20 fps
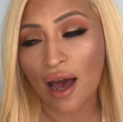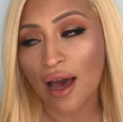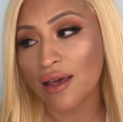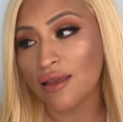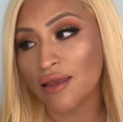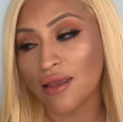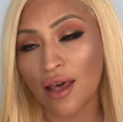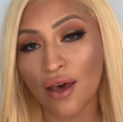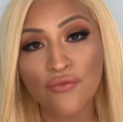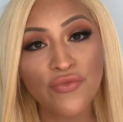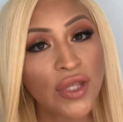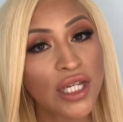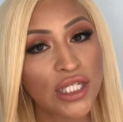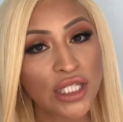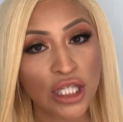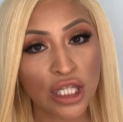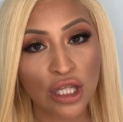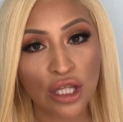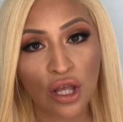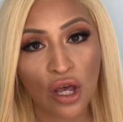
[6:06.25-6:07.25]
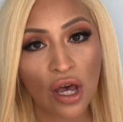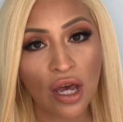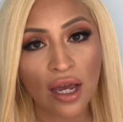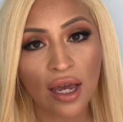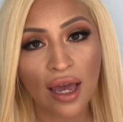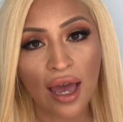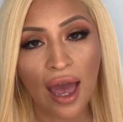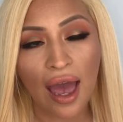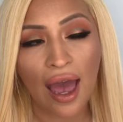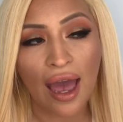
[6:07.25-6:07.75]
I love this
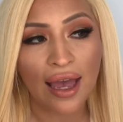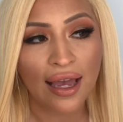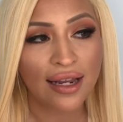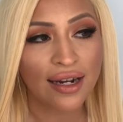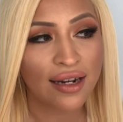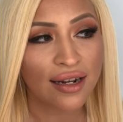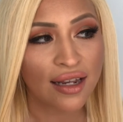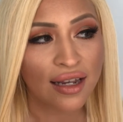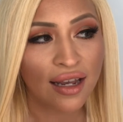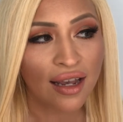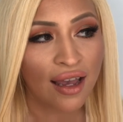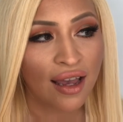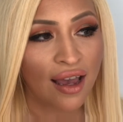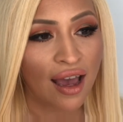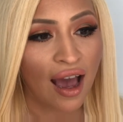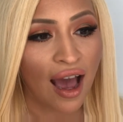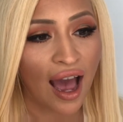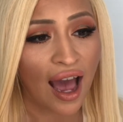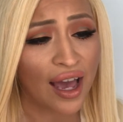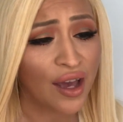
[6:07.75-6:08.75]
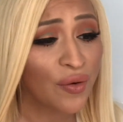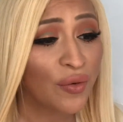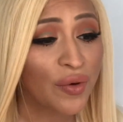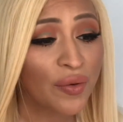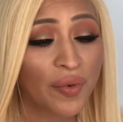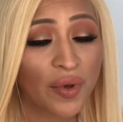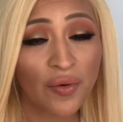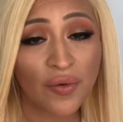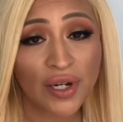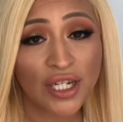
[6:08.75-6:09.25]
look, and I will
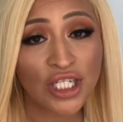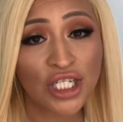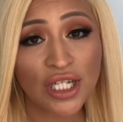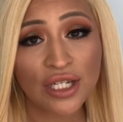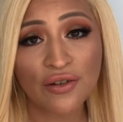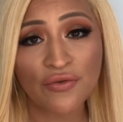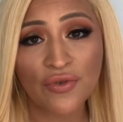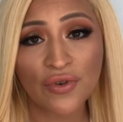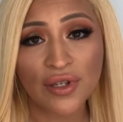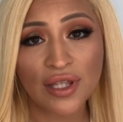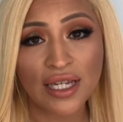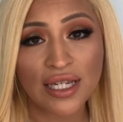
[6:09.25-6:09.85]
be reaching for